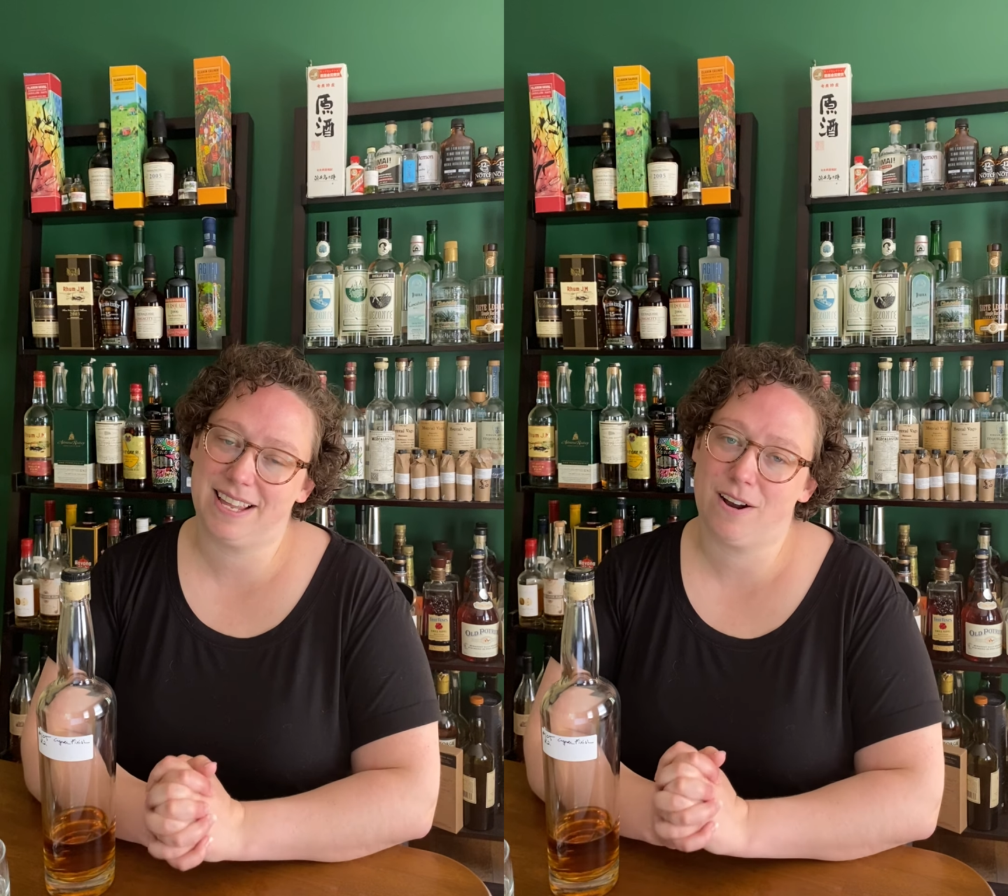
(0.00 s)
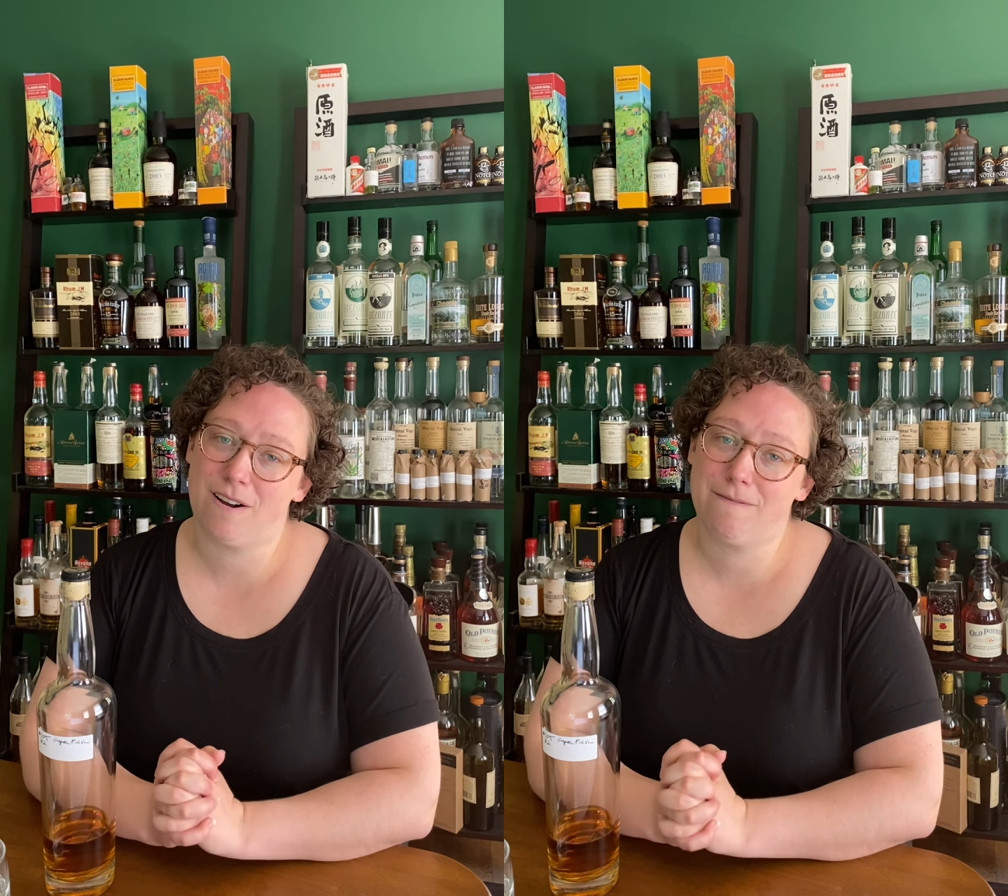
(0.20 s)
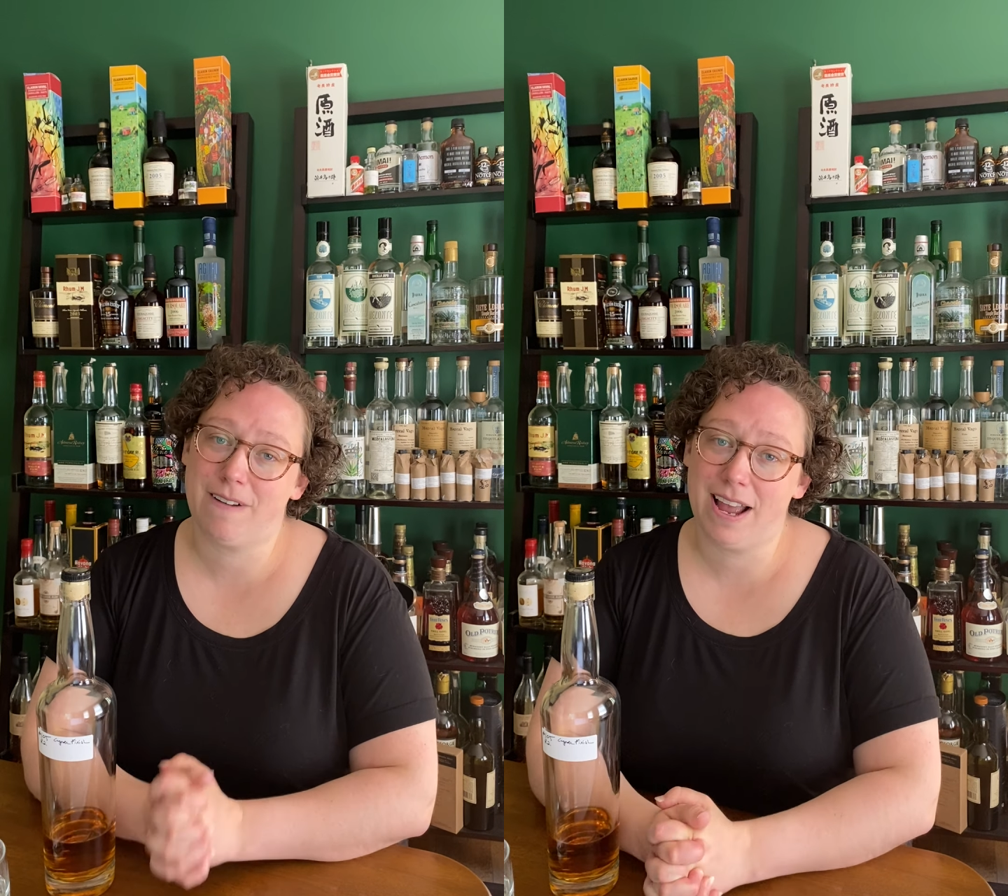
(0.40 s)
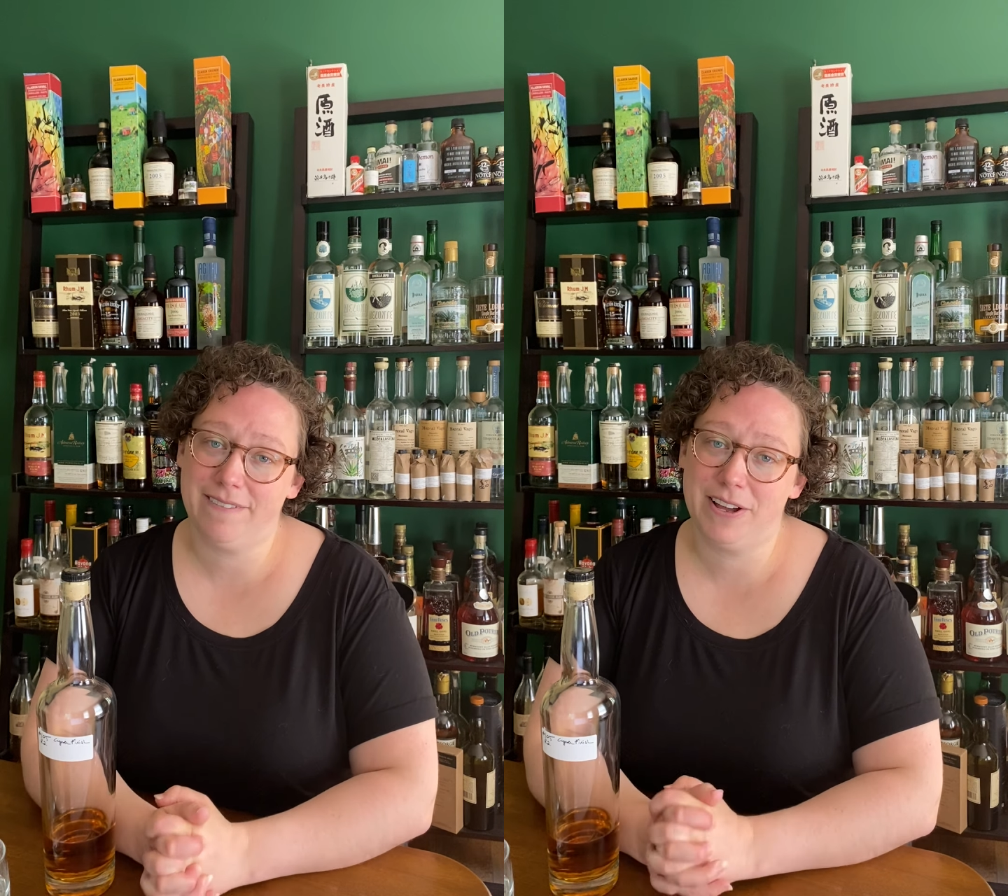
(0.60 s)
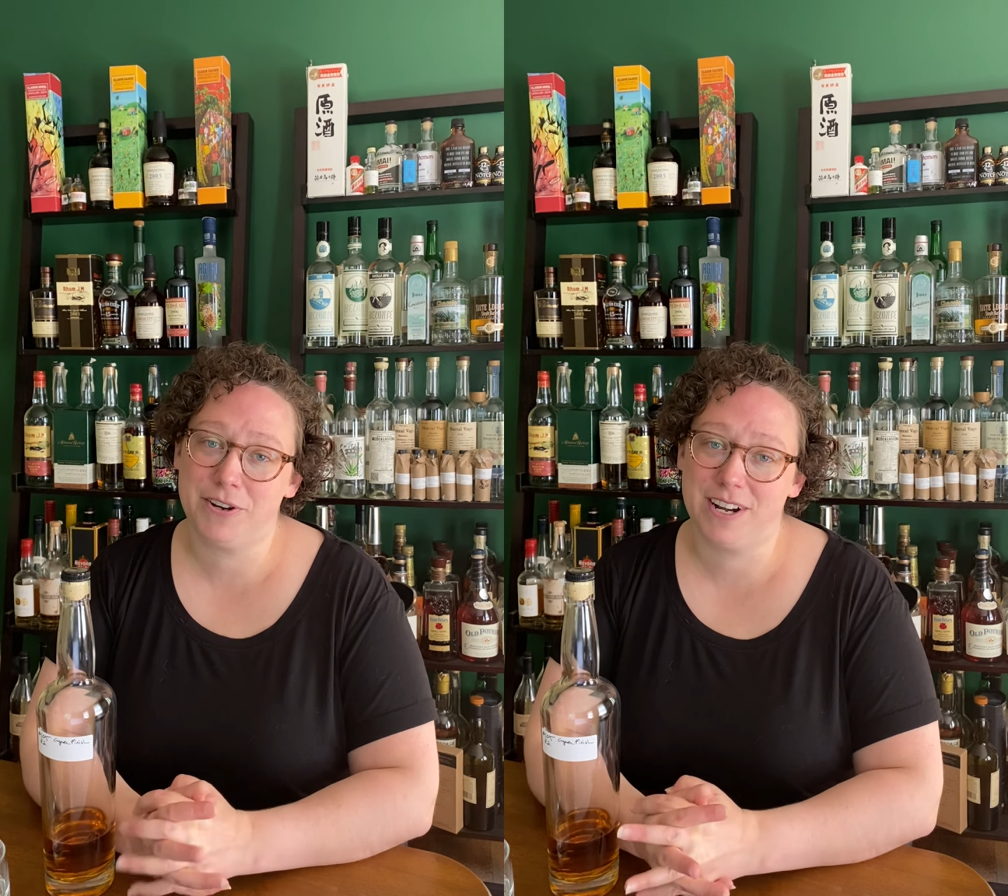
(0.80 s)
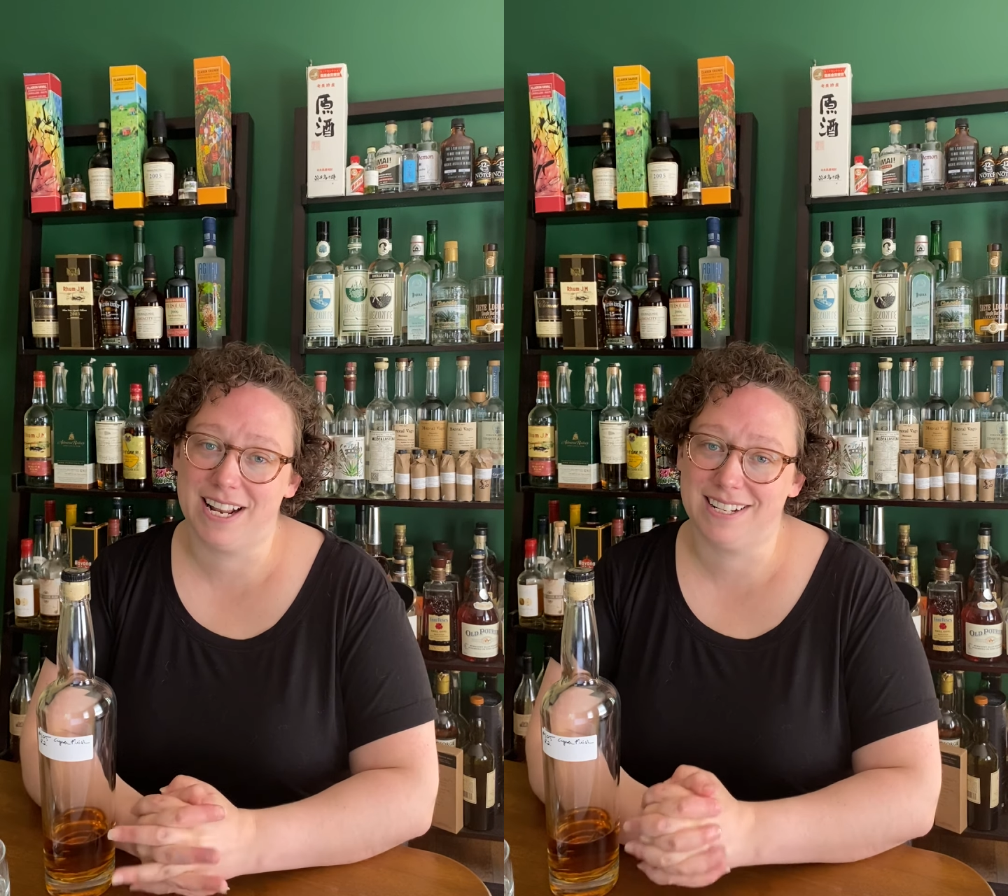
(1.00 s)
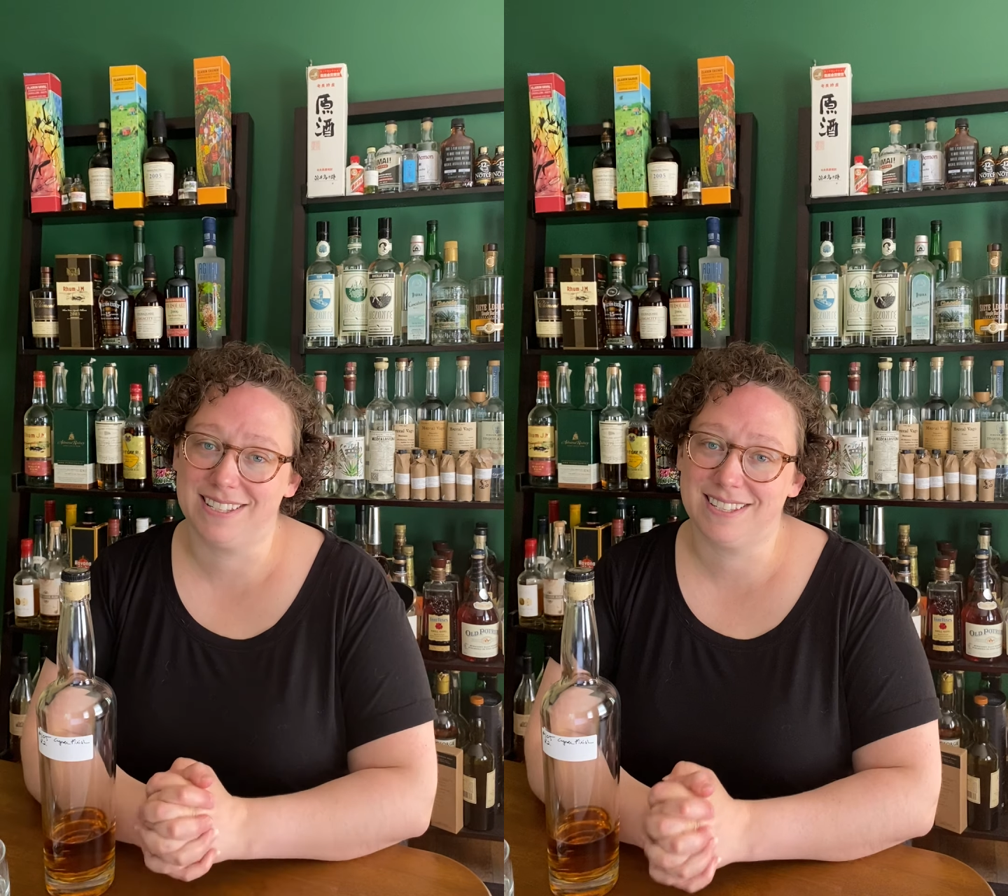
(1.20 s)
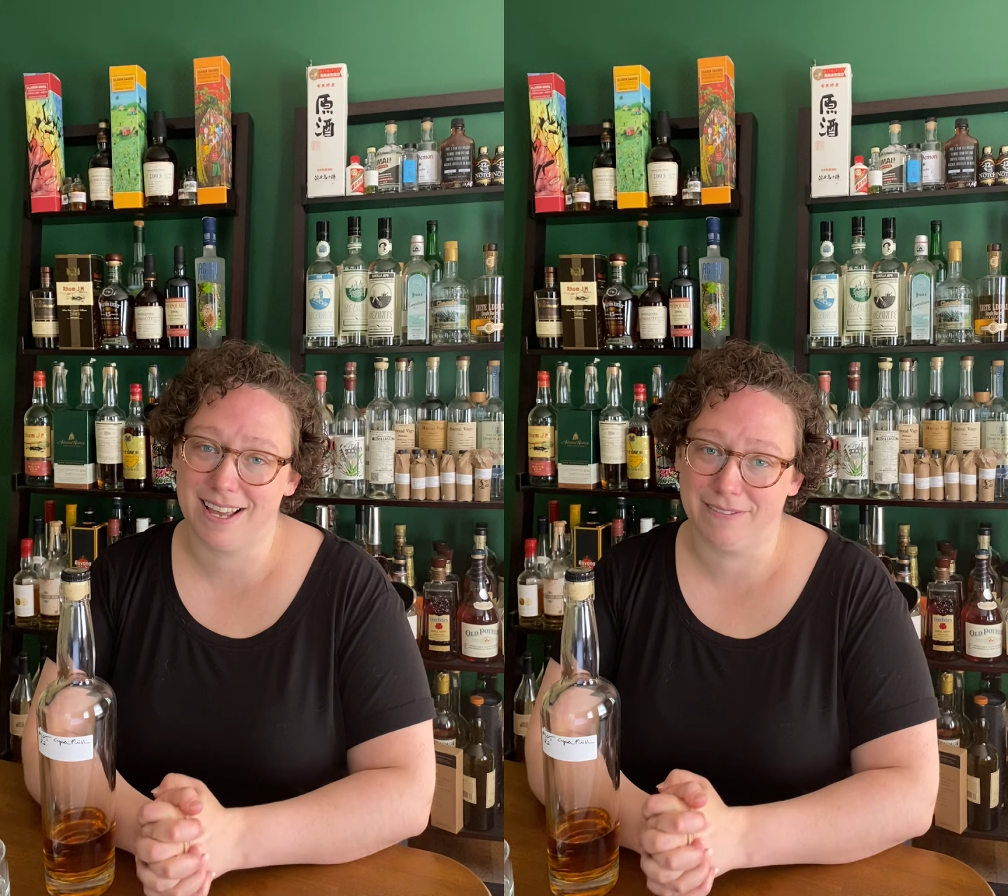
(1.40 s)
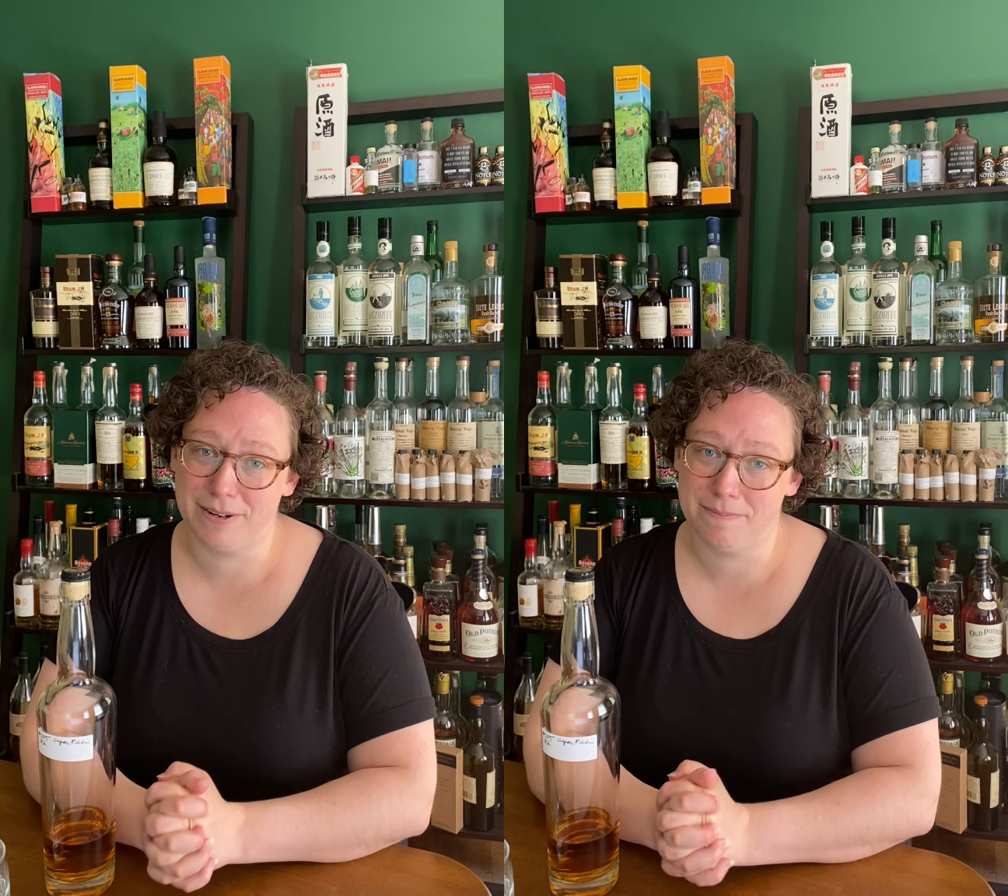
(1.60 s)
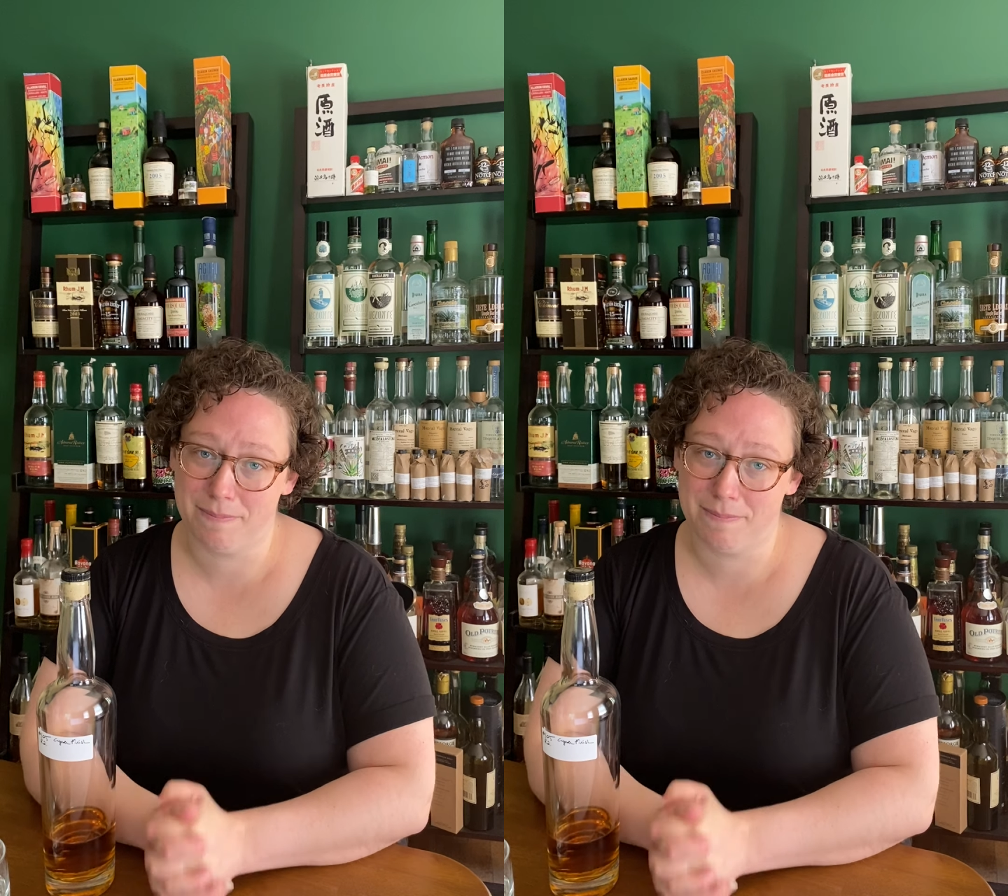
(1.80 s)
there are 507